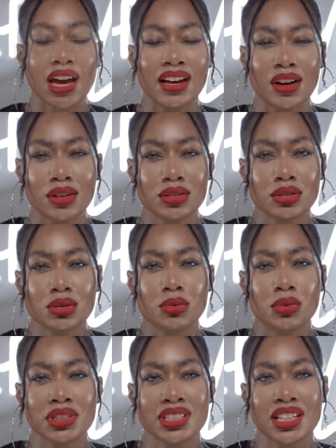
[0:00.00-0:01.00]
I also don't
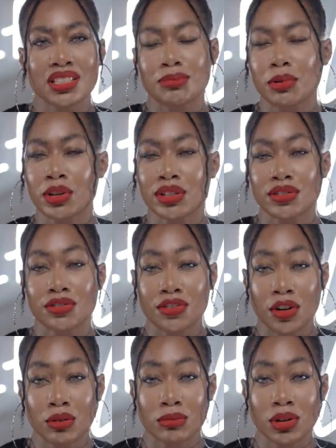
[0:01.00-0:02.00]
want to experience
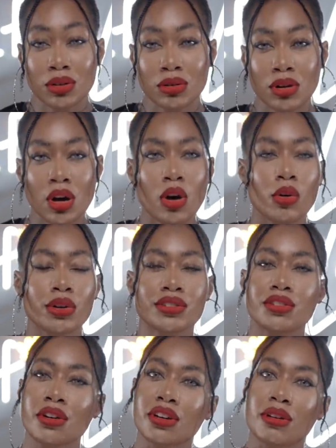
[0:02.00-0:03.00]
FOMO or
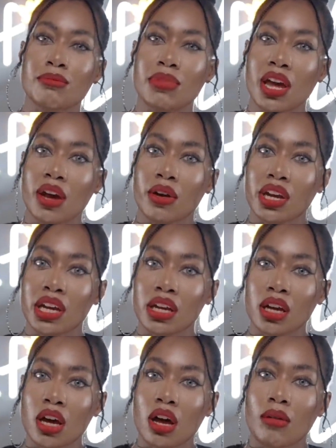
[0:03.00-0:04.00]
start comparing